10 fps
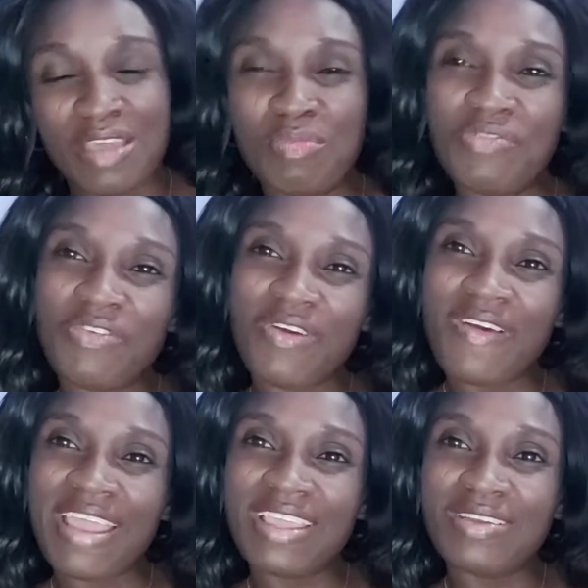Before
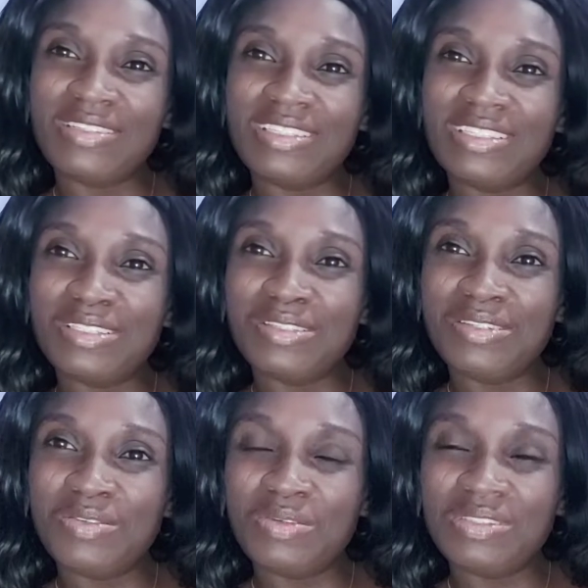I
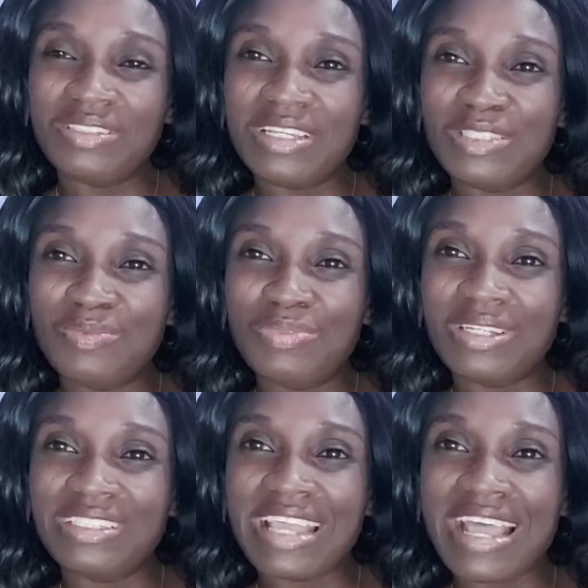continue on today's
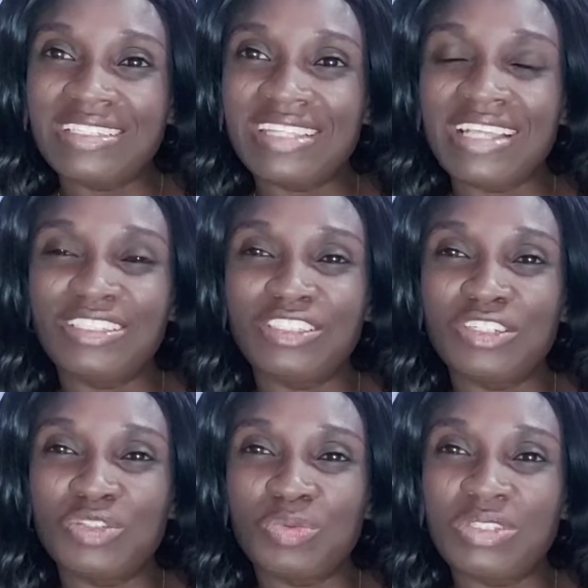broadcast, I
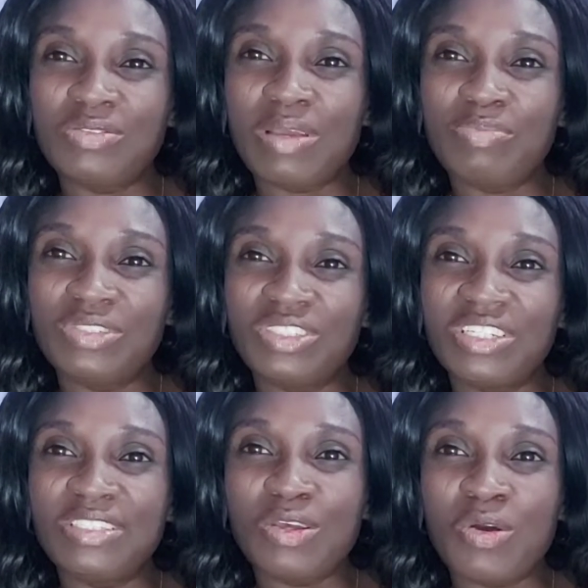just want to
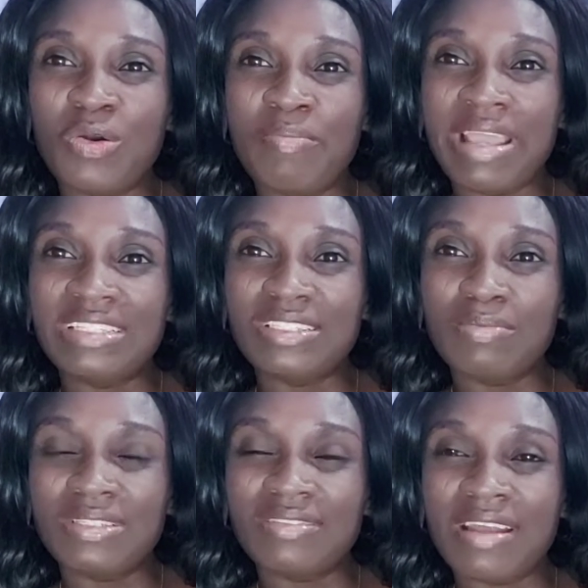appreciate all my
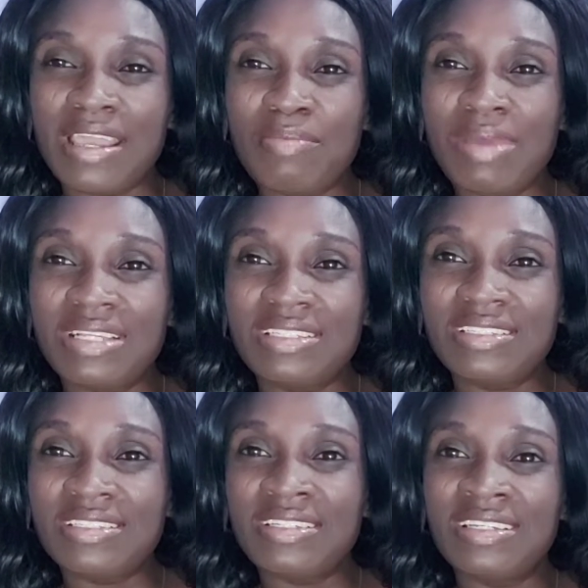
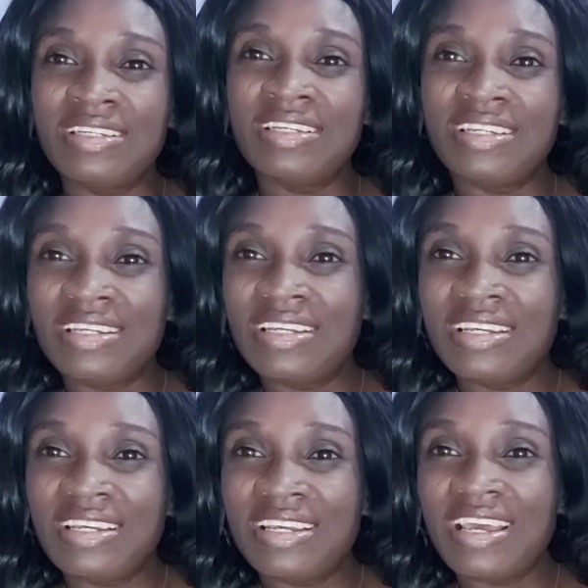subscribers.
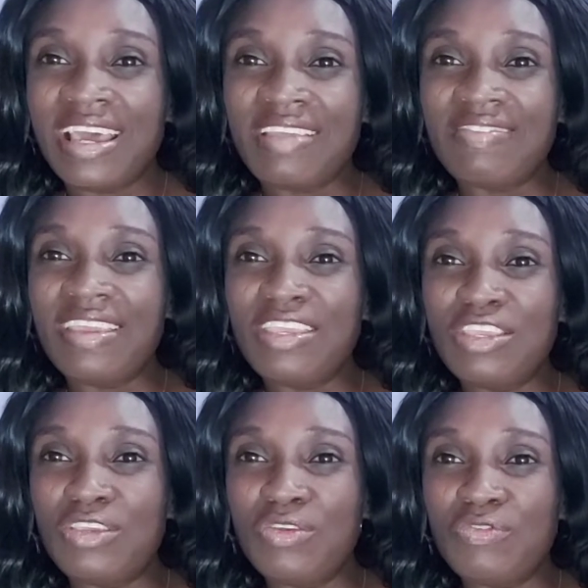I
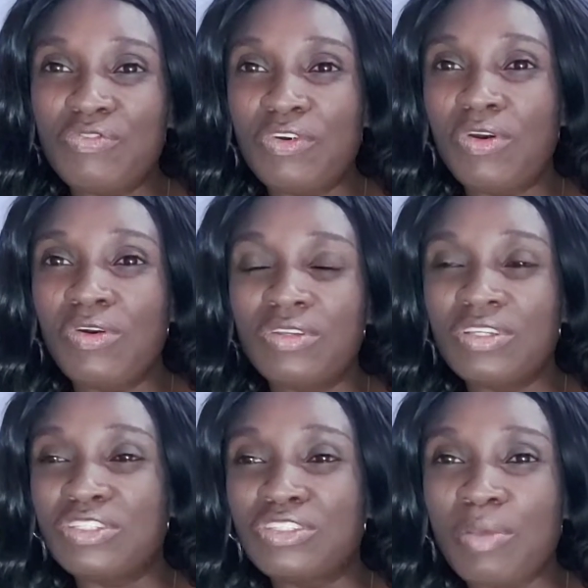thank you for
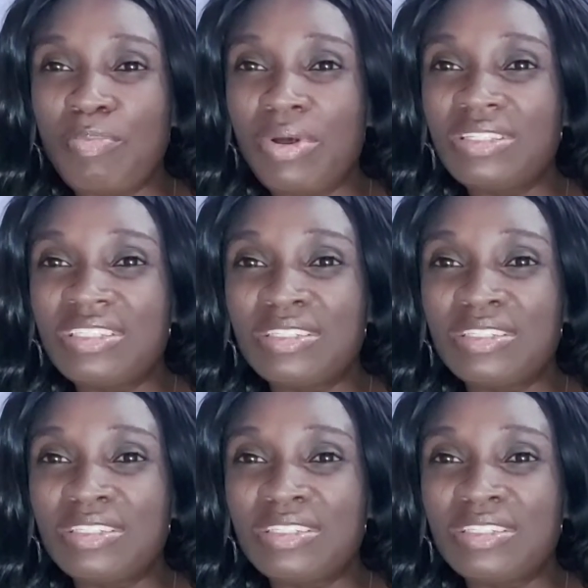your support.